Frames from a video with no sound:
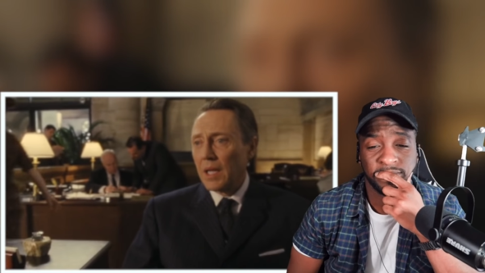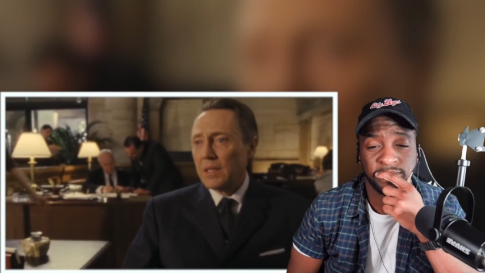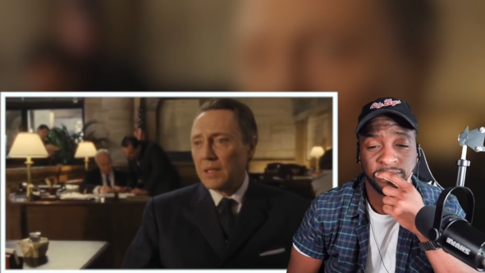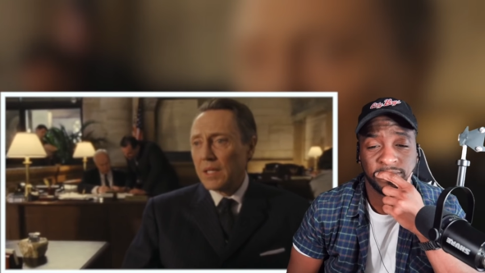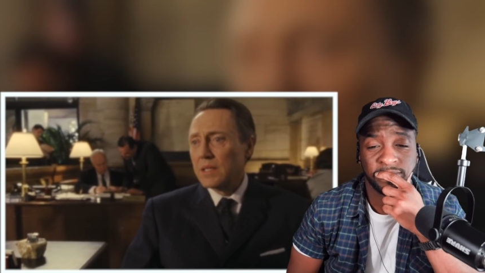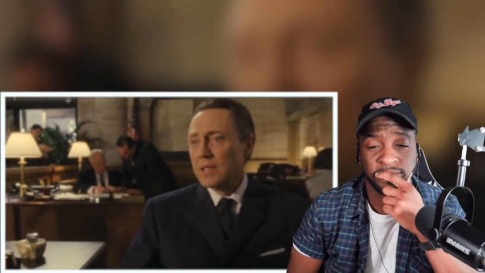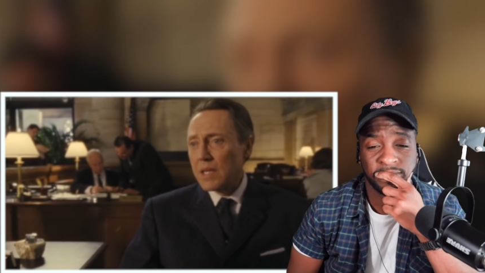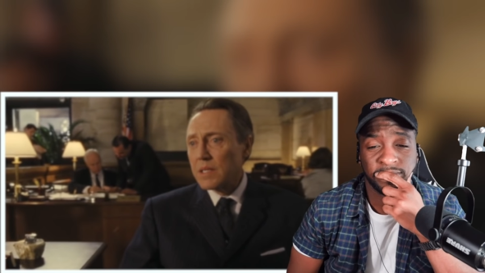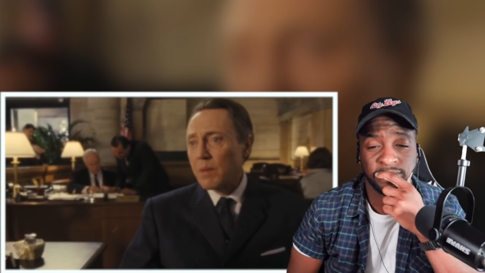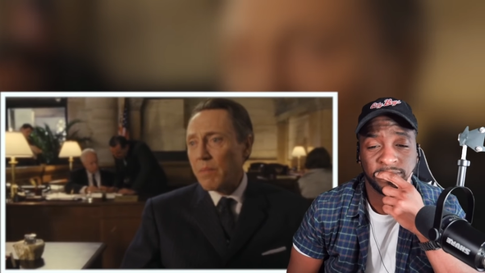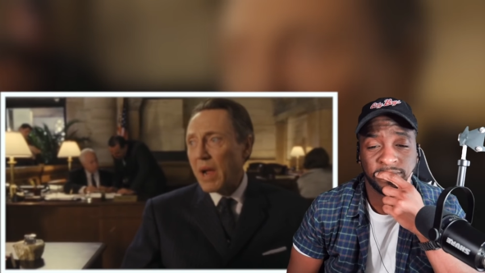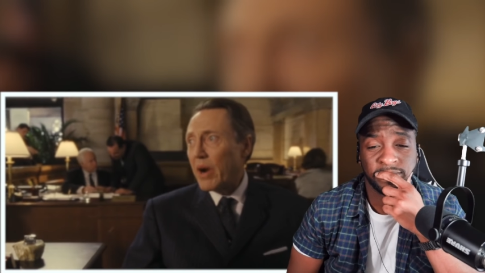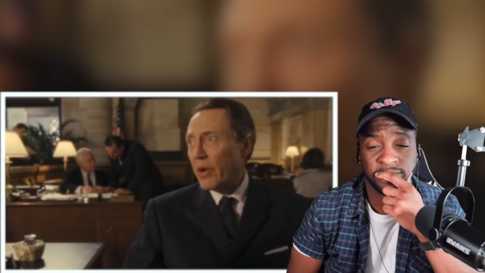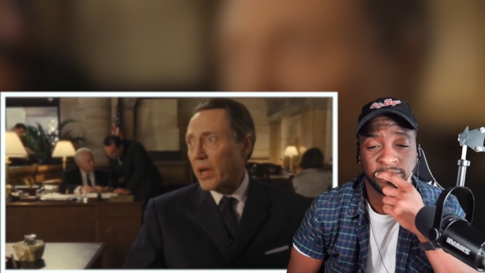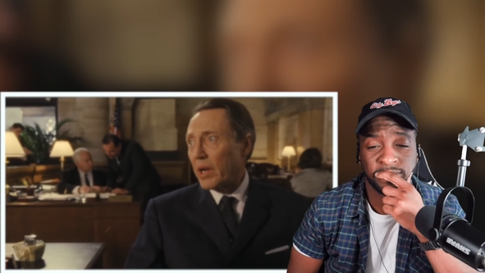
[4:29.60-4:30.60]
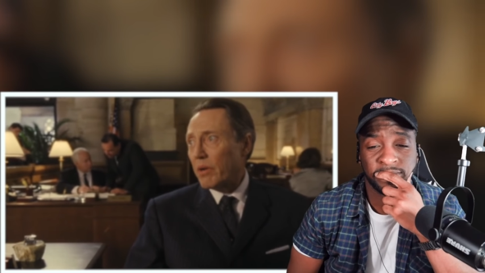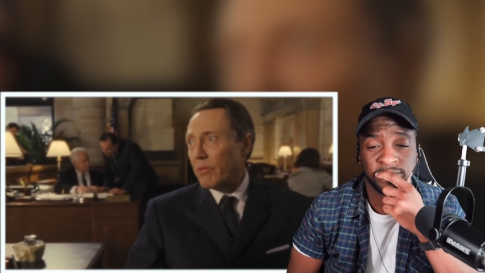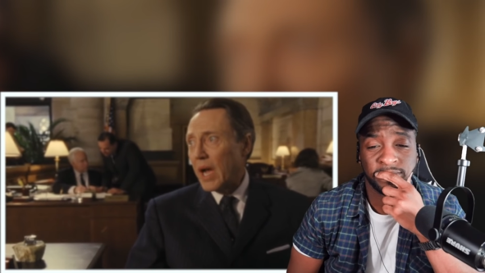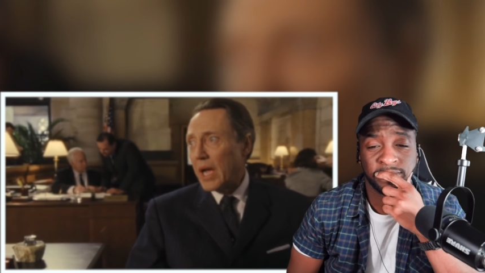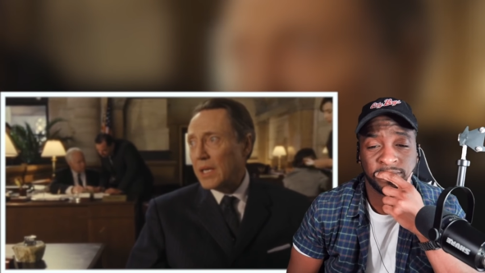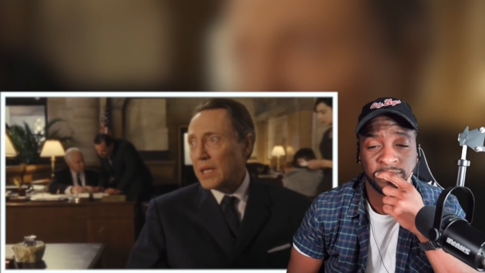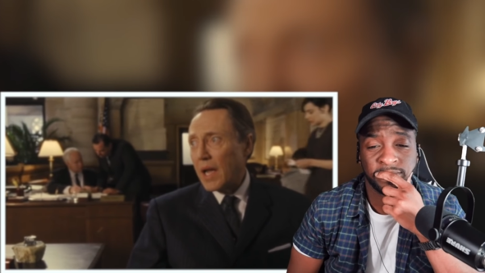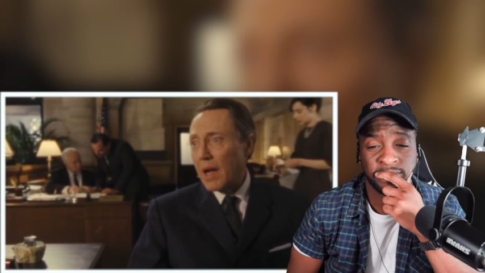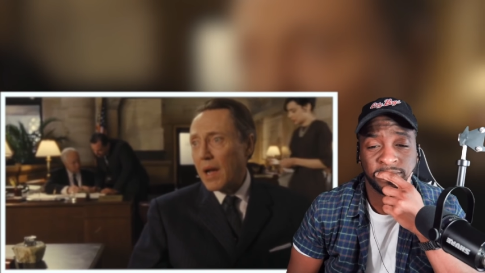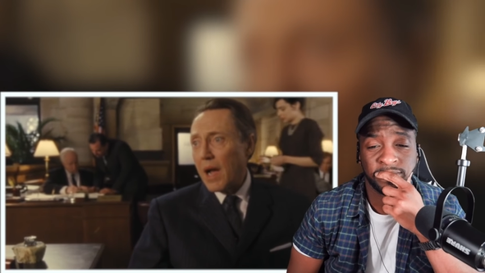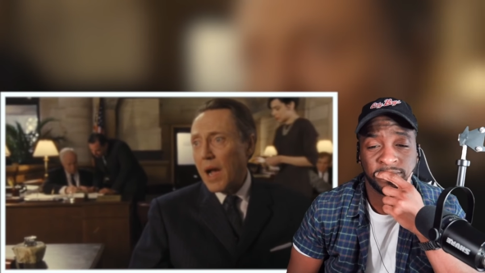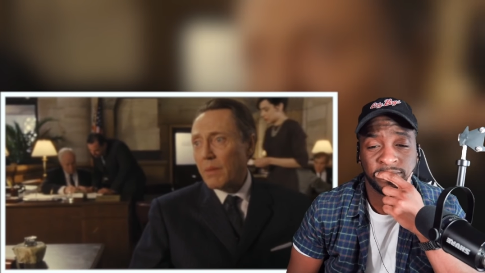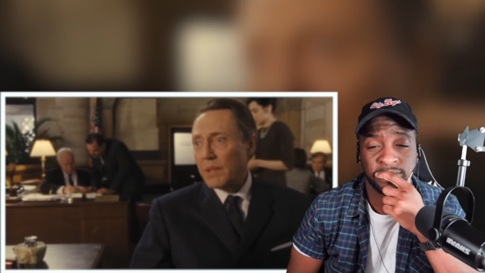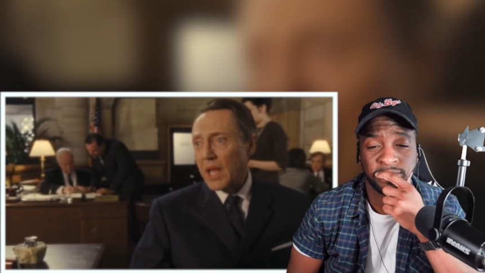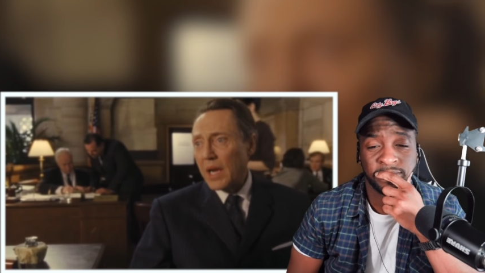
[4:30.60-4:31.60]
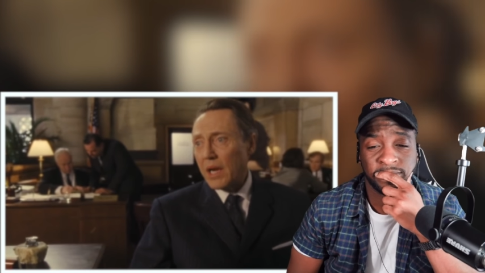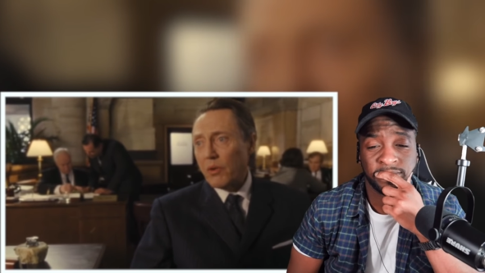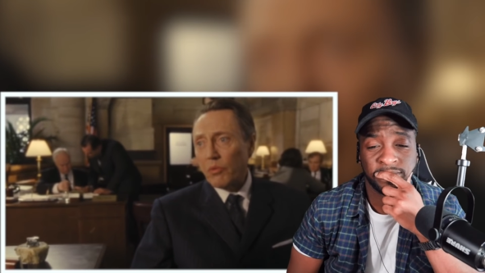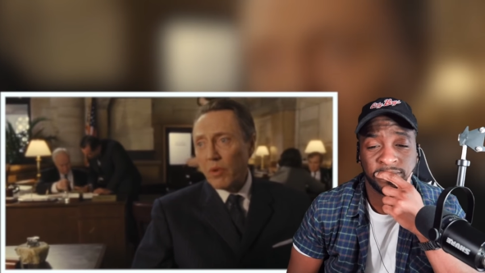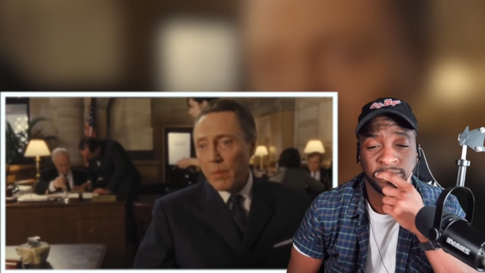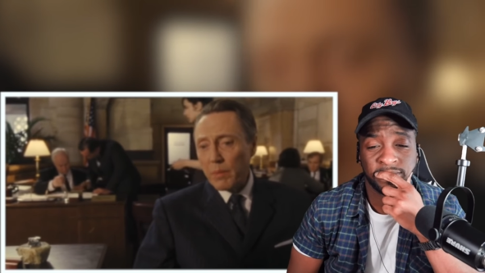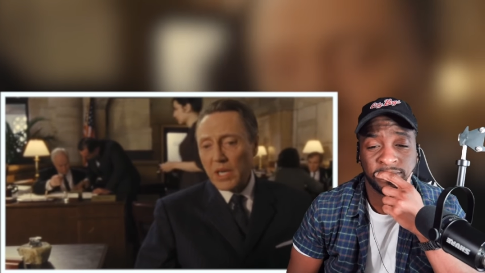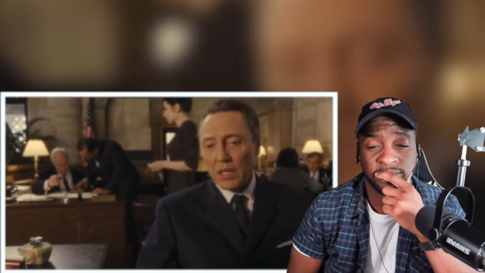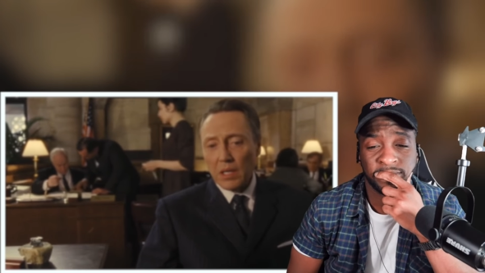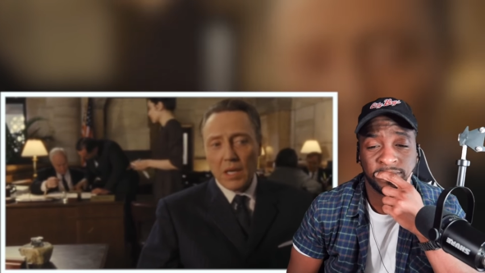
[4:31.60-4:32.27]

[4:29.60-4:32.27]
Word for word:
Speaker 1: This is America right now. I'm not a criminal.